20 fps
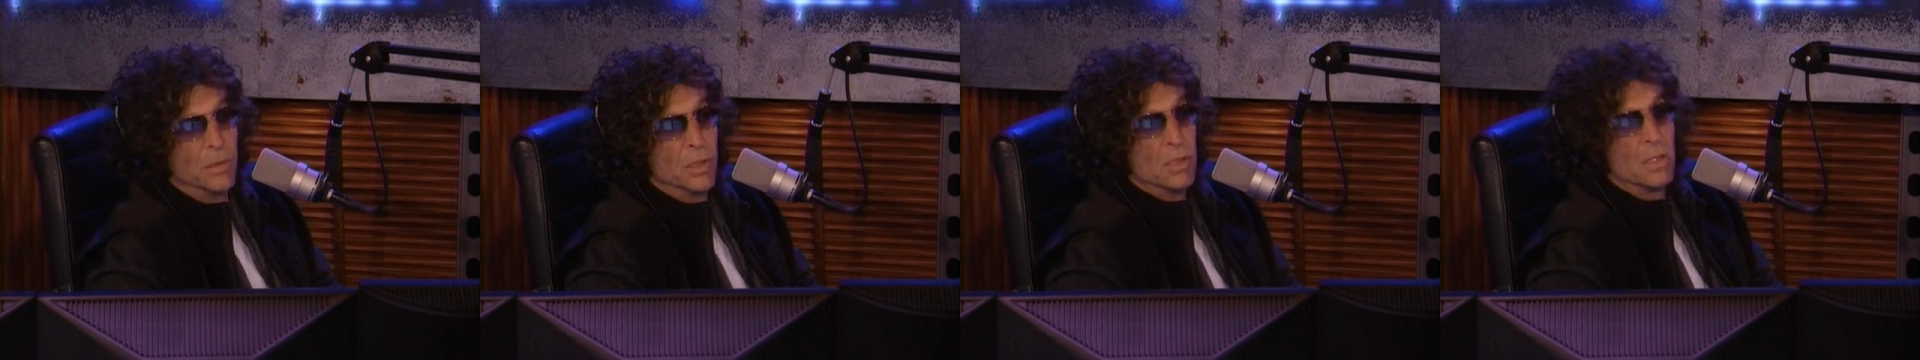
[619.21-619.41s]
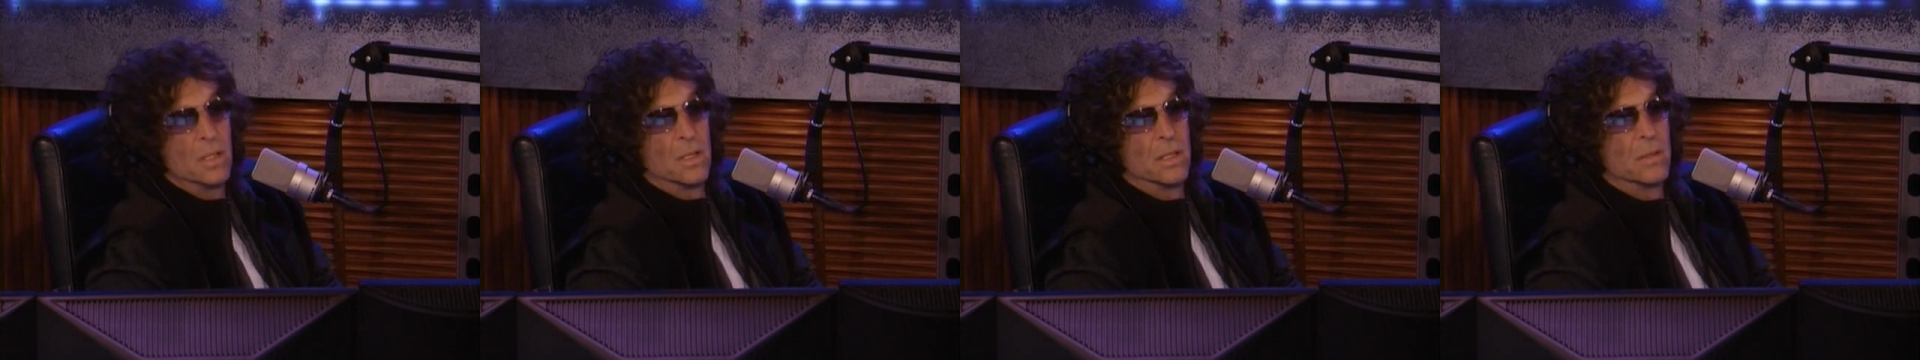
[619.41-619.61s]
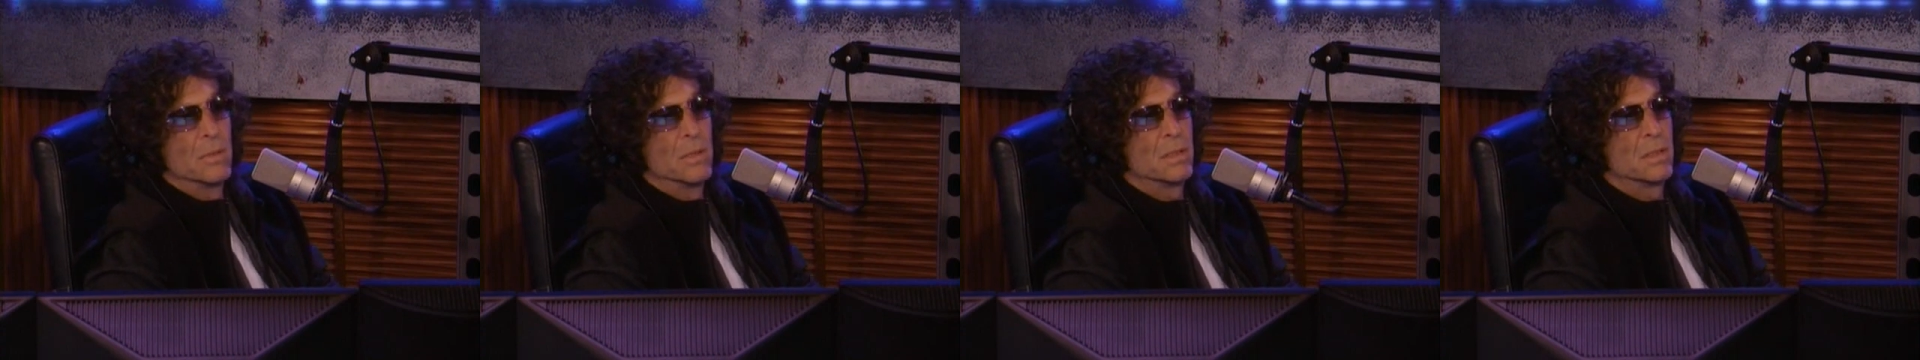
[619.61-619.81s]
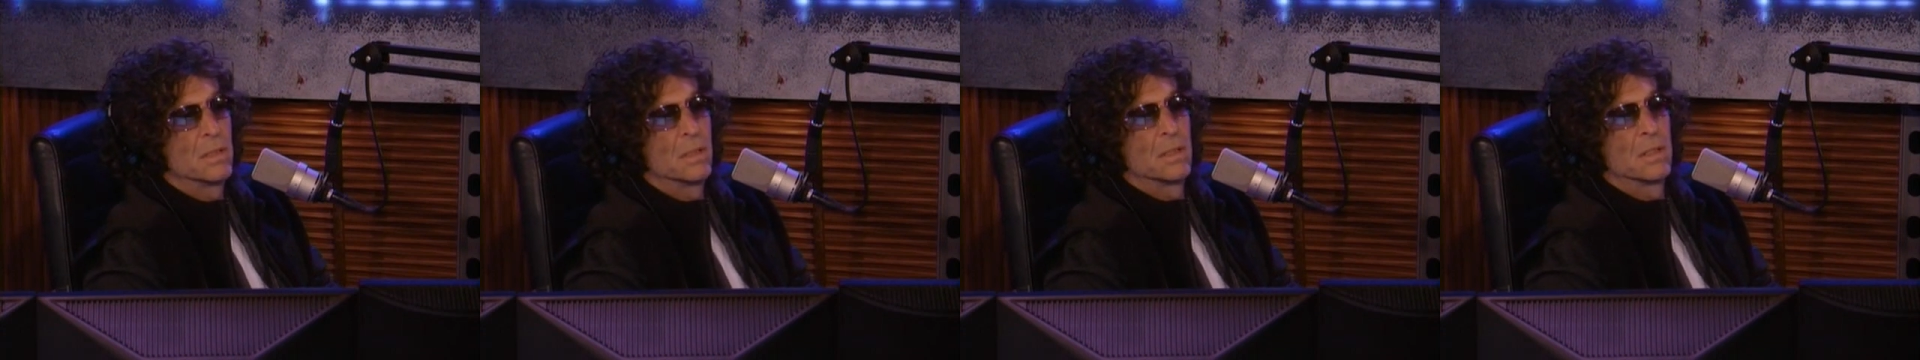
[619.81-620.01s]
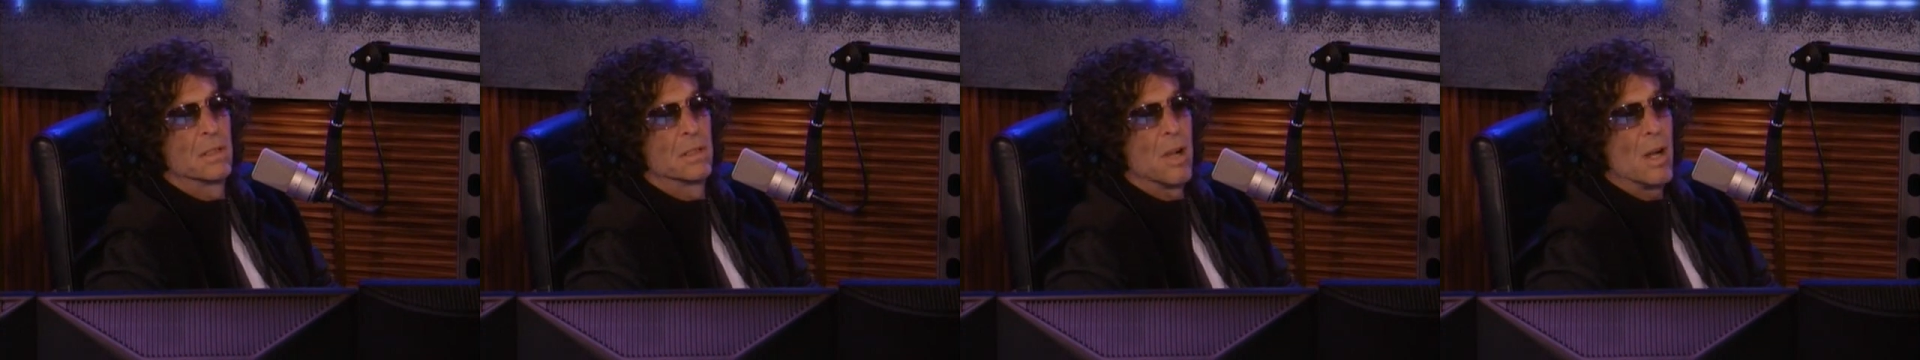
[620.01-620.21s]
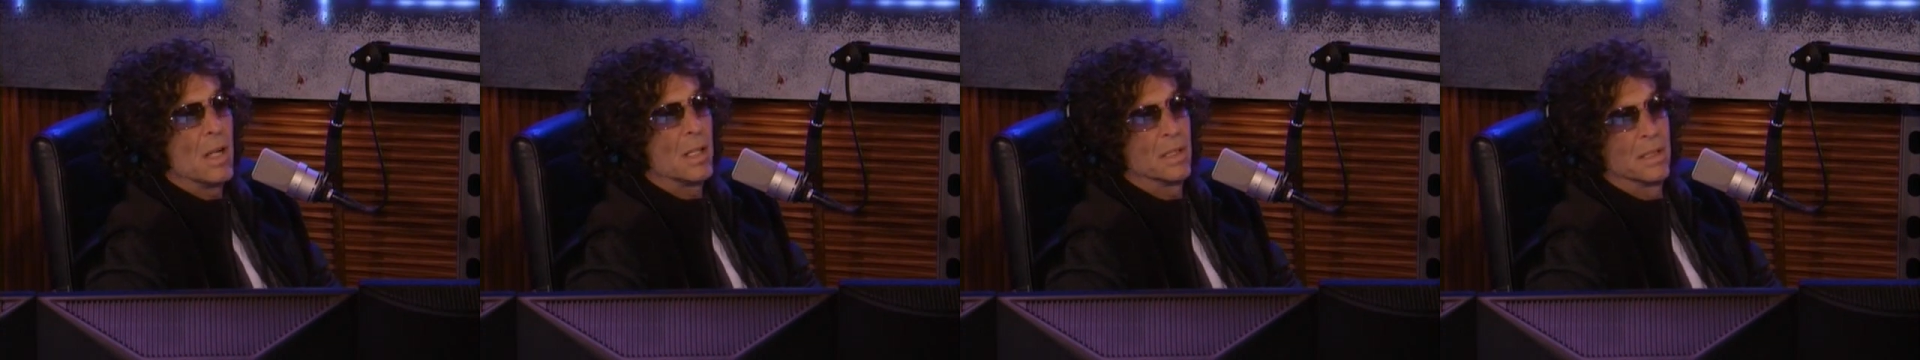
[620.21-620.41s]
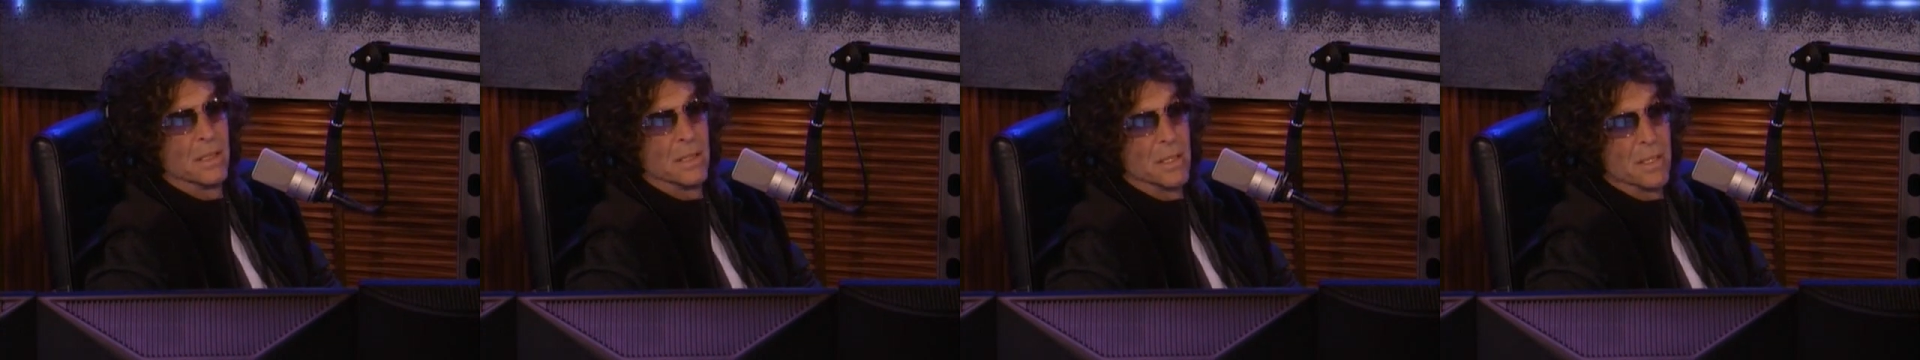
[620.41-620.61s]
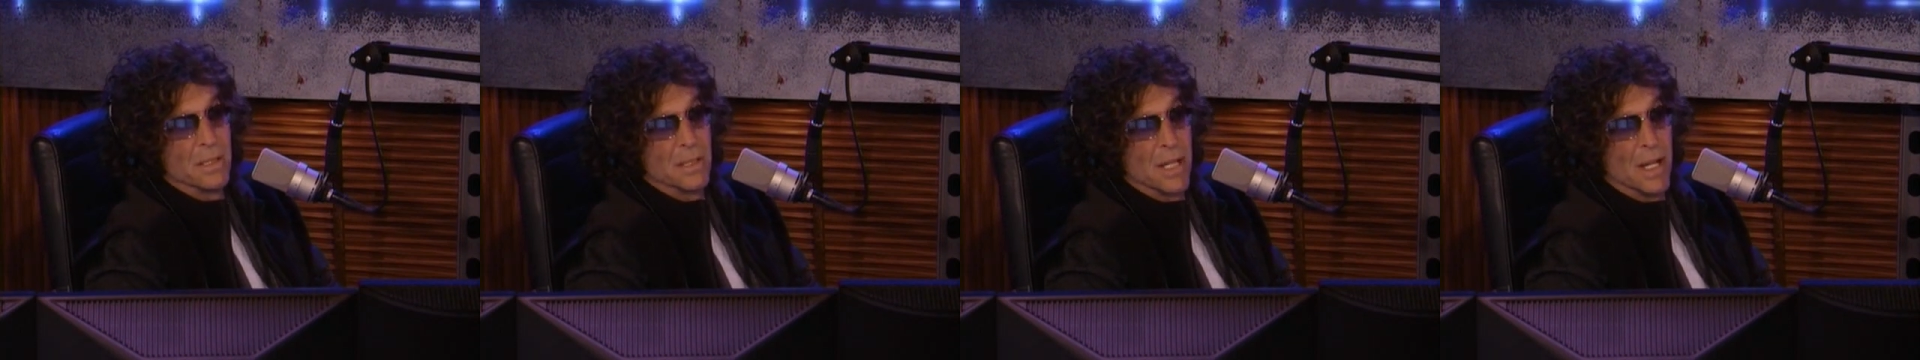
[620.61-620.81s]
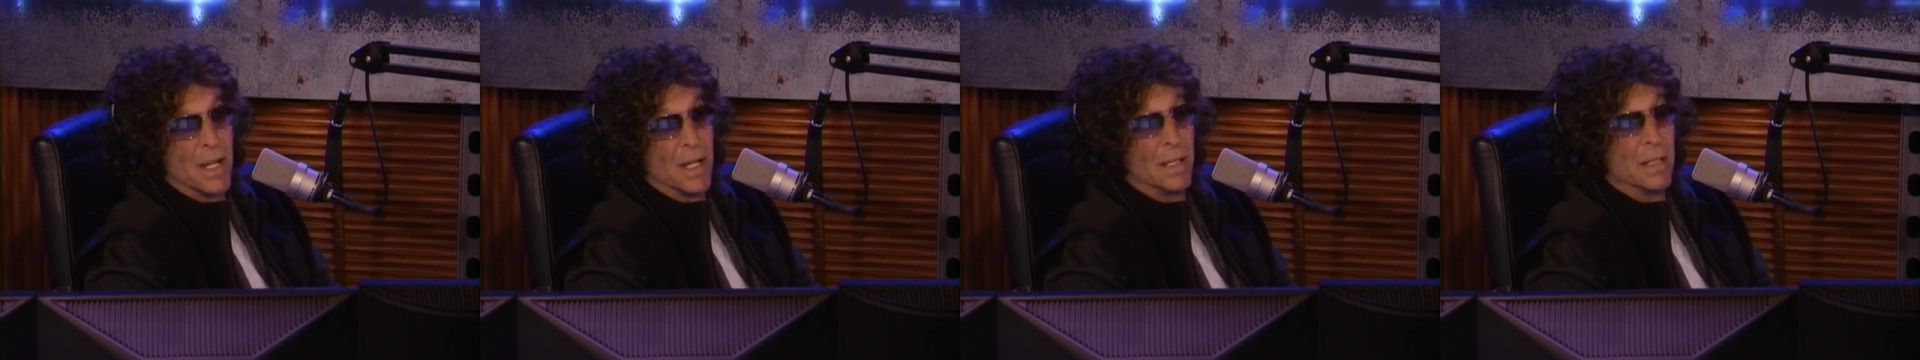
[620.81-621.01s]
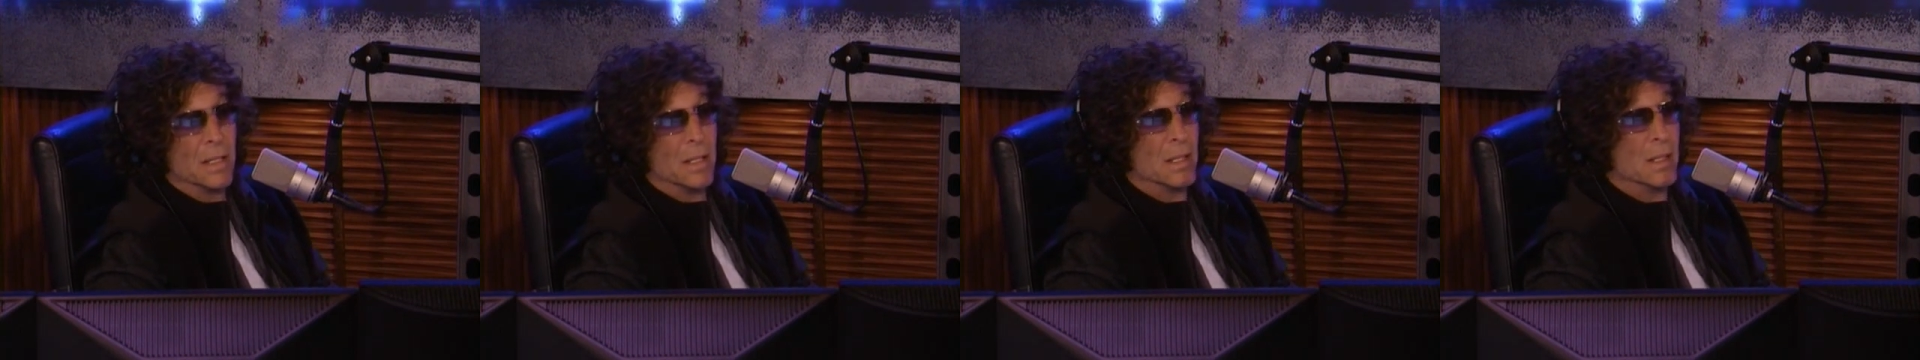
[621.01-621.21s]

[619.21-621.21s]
You're the only one talking to this guy.